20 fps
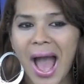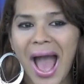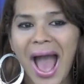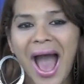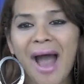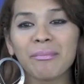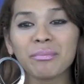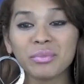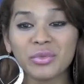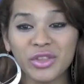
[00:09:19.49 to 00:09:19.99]

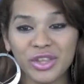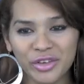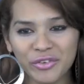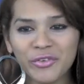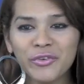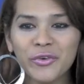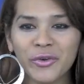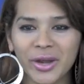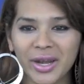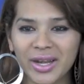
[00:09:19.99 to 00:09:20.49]
I'm
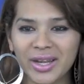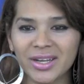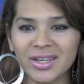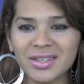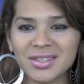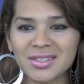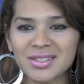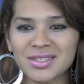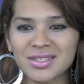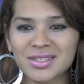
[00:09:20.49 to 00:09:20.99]
different,
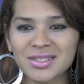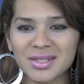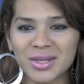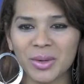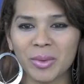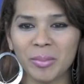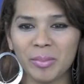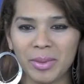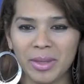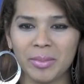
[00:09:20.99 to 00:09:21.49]

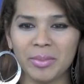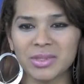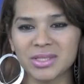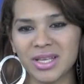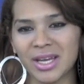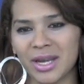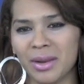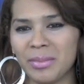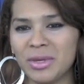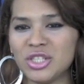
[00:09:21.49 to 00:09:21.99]
so people's
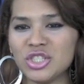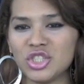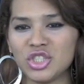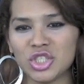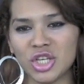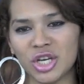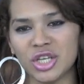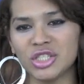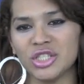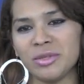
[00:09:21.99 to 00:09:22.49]
gonna be
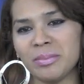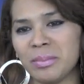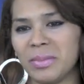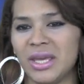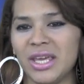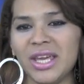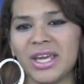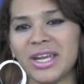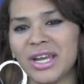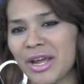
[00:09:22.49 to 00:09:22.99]
judging
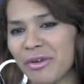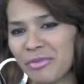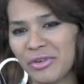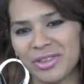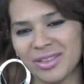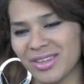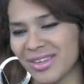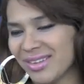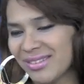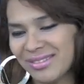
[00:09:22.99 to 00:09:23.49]
me and
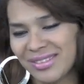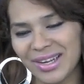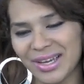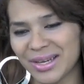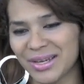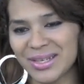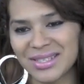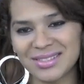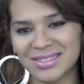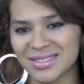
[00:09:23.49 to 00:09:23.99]
everything.
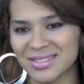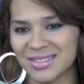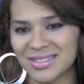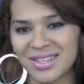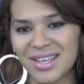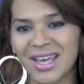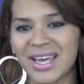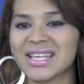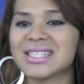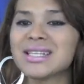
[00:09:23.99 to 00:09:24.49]
No,
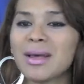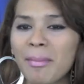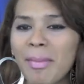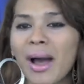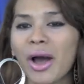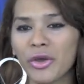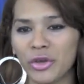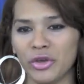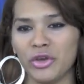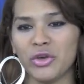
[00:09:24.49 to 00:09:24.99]
it's
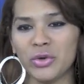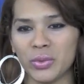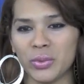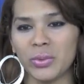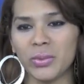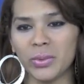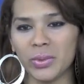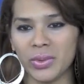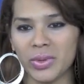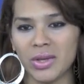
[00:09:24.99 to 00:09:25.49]
about
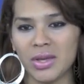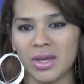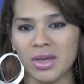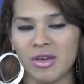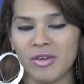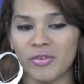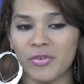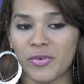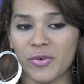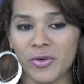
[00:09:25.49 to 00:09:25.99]
you.
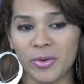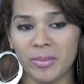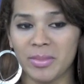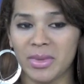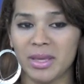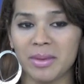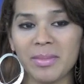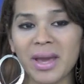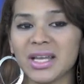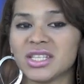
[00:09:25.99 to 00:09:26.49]
For
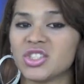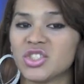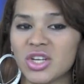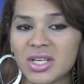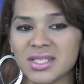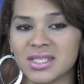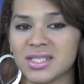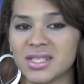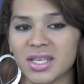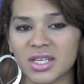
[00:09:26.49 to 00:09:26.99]
me, my
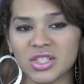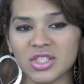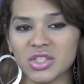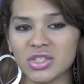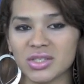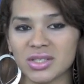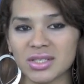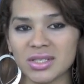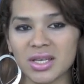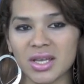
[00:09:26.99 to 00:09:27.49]

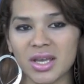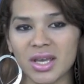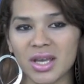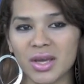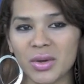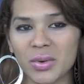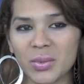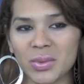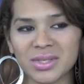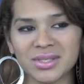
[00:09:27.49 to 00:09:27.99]
transition
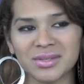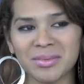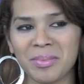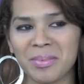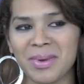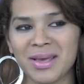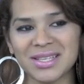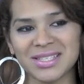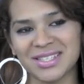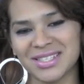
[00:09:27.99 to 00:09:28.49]
was the
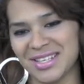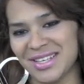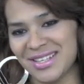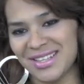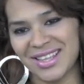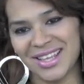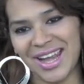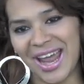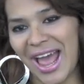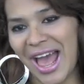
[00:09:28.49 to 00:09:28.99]
best
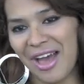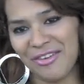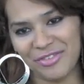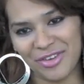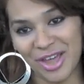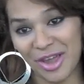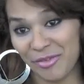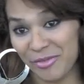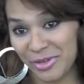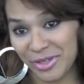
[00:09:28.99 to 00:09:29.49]
thing that I
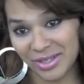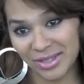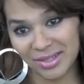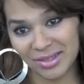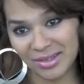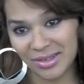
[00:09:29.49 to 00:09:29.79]
have ever,